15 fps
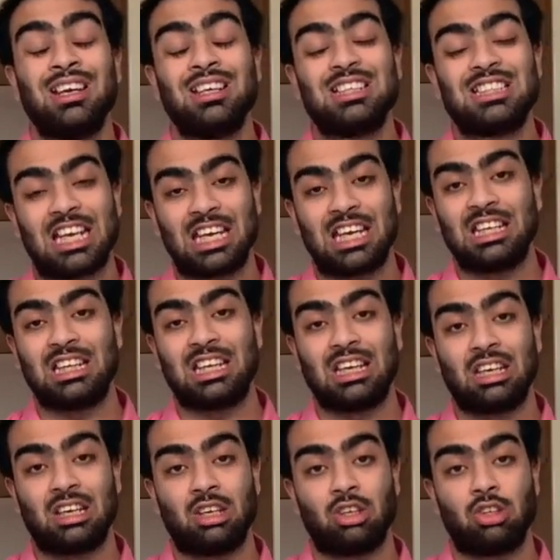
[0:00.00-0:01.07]
Second thing
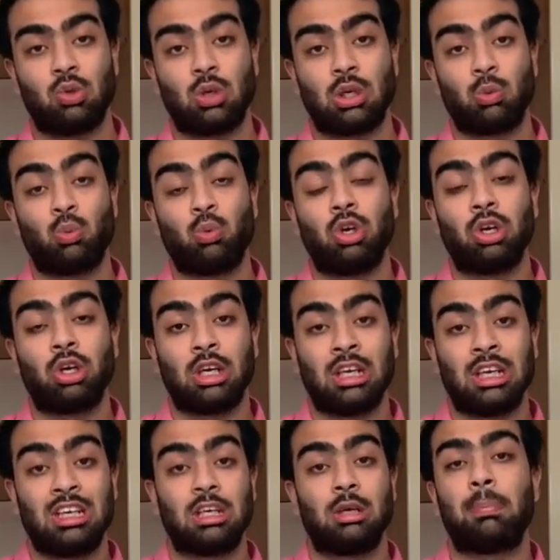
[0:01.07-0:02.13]
is, you can work
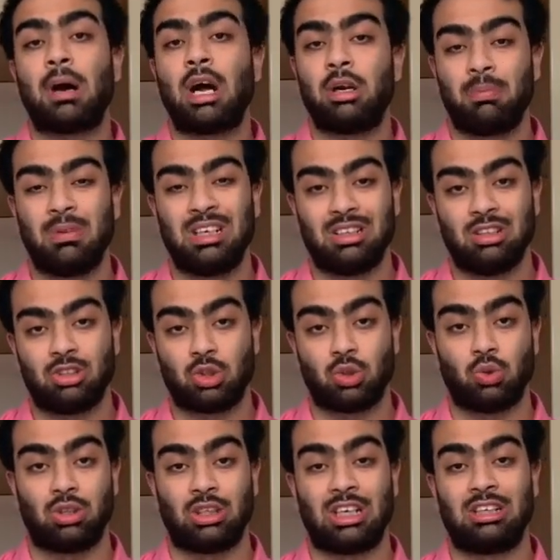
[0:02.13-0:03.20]
in departmental
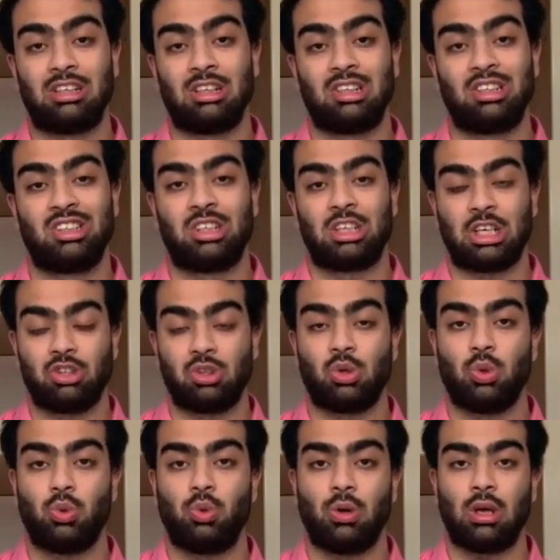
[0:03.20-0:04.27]
store, that is
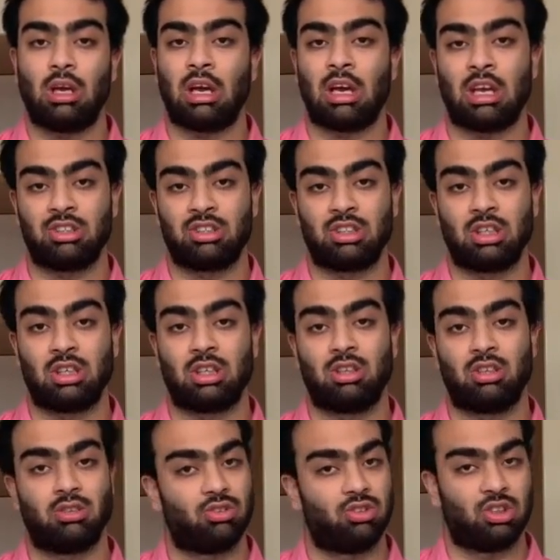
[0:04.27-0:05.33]
Tesco, Asda,
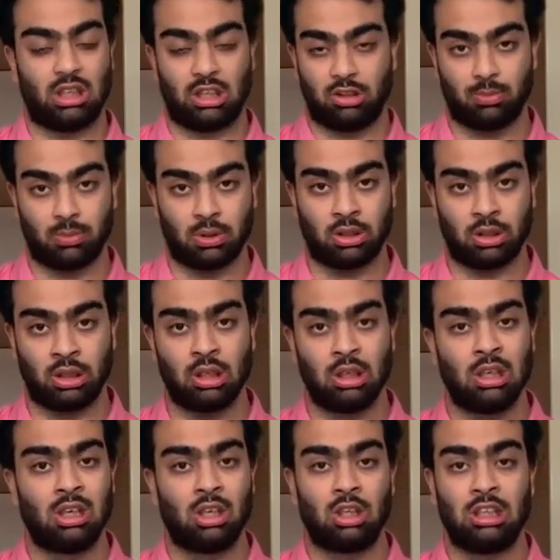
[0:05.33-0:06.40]
Sainsbury.
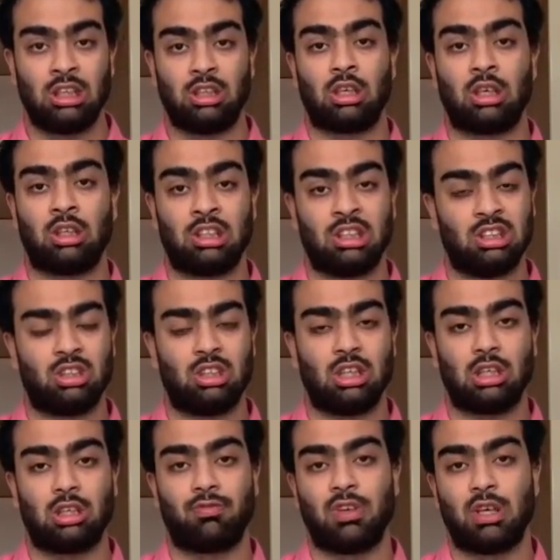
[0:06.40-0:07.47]
These three are
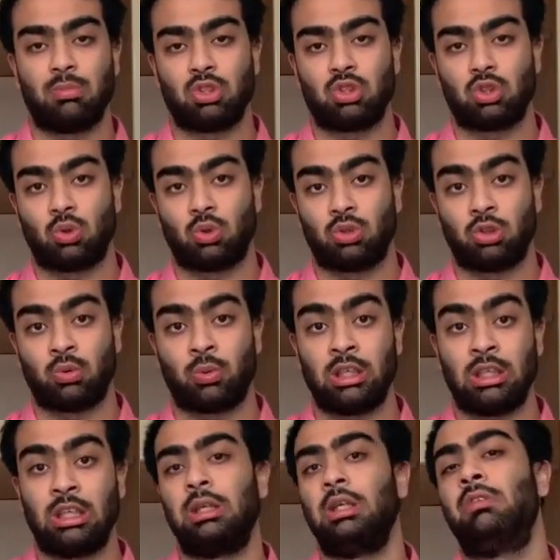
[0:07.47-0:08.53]
the famous stores over
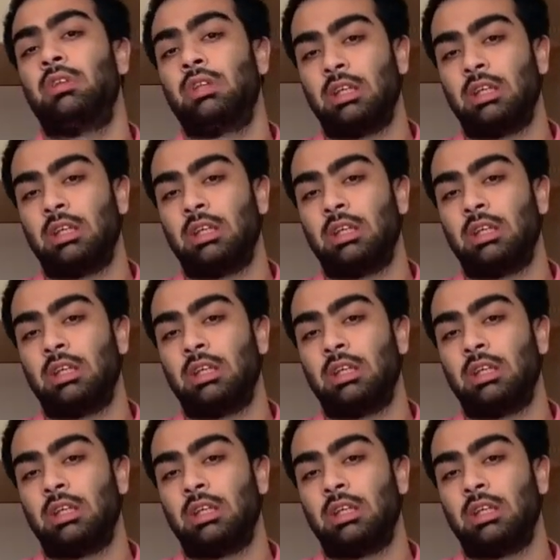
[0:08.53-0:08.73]
here, even